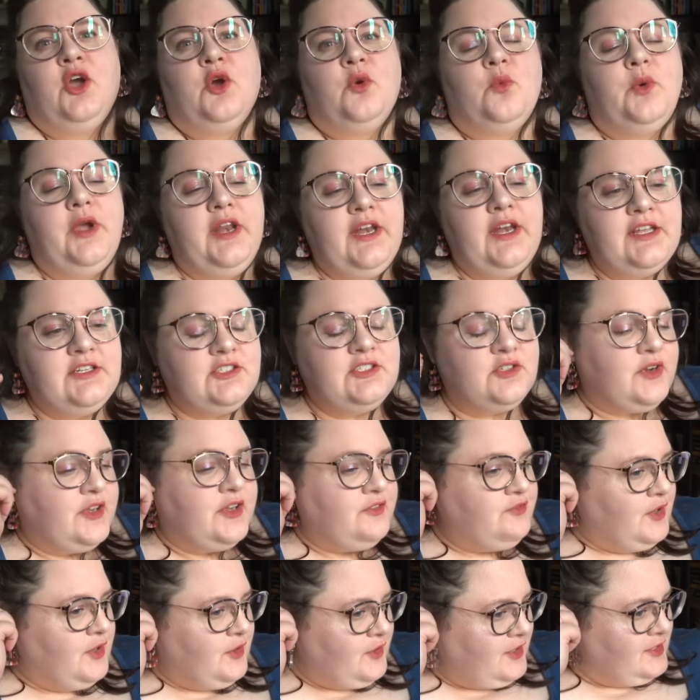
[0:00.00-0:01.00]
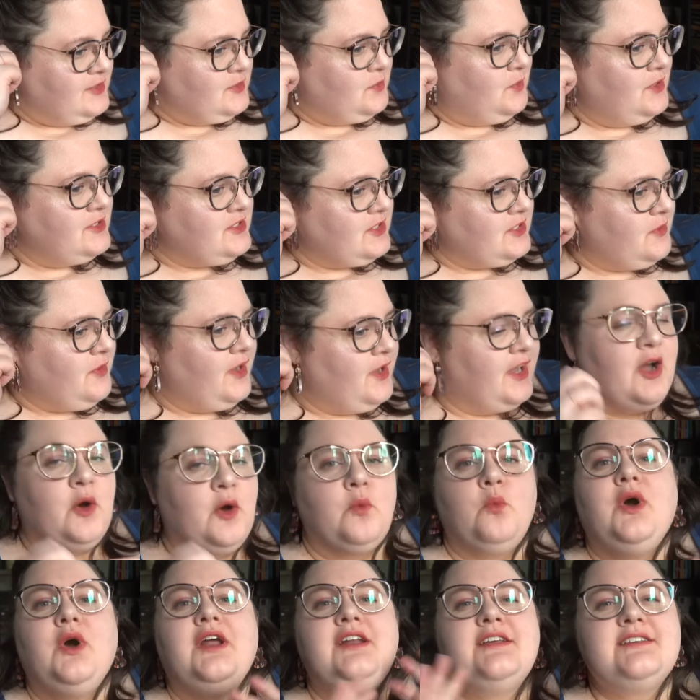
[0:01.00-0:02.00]
we need to refocus. What's going
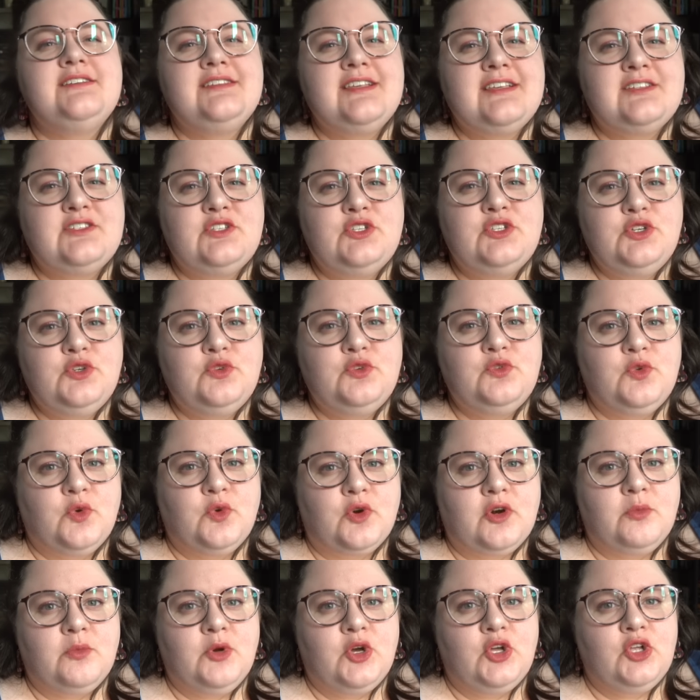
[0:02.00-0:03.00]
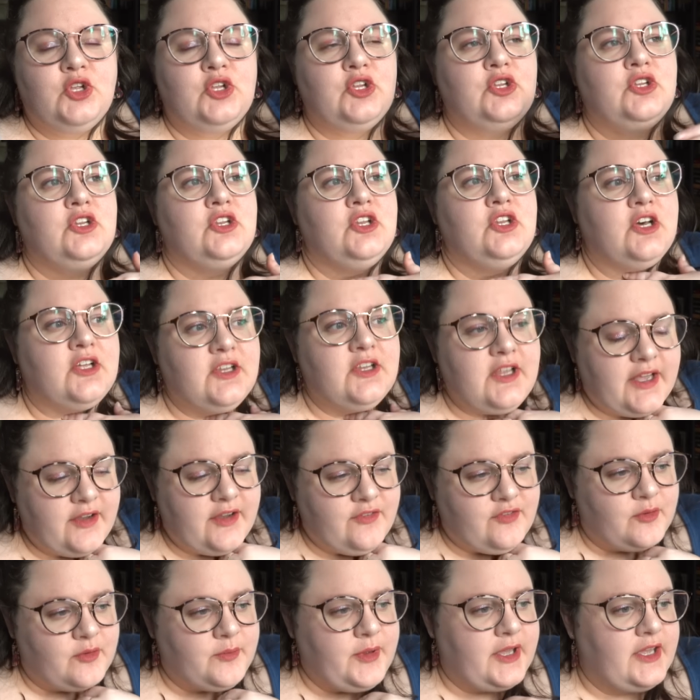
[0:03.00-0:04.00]
on? What does this new normal look like
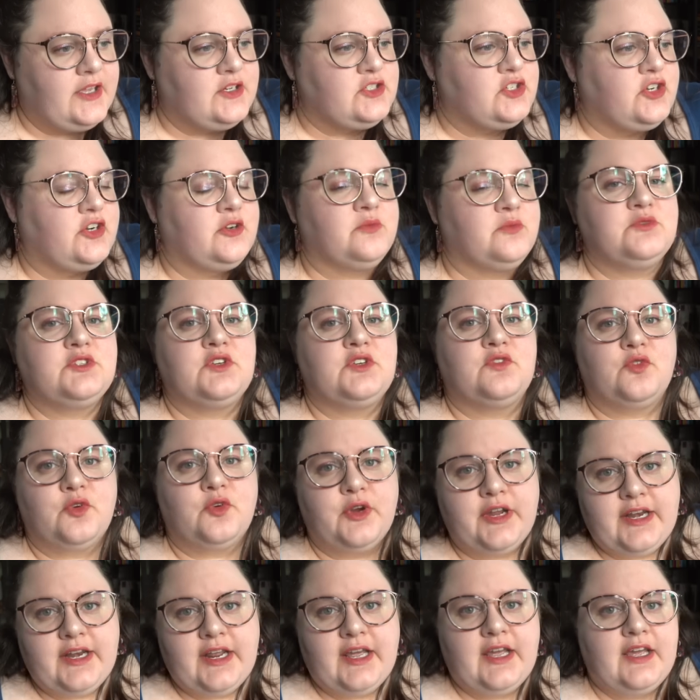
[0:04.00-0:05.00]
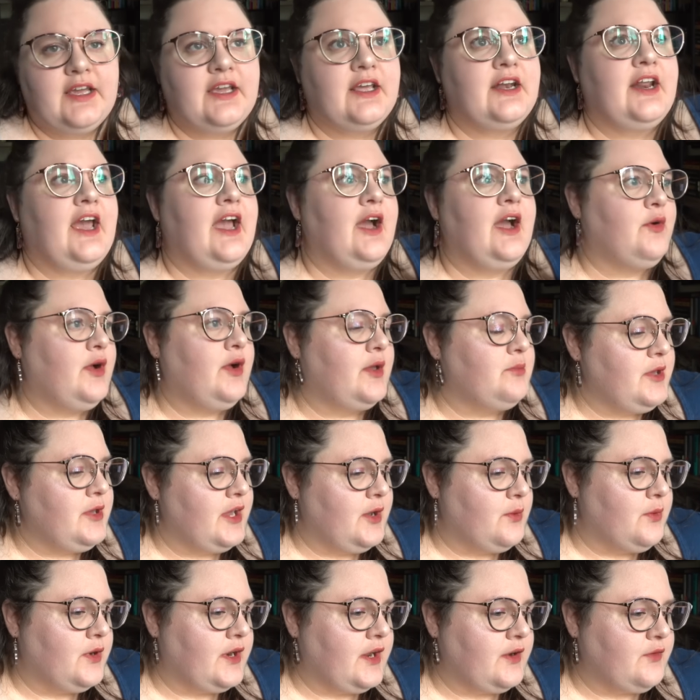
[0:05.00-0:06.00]
for me in terms of reading and how I
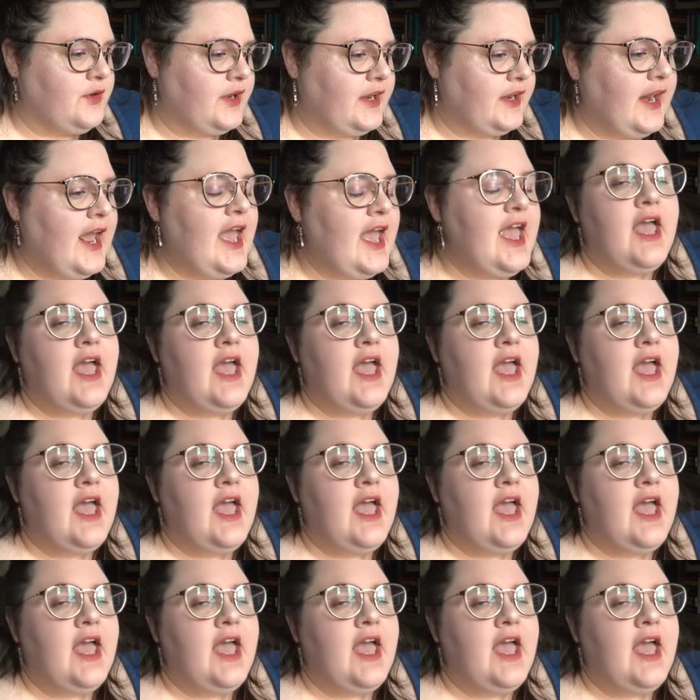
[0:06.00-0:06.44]
pick what I read?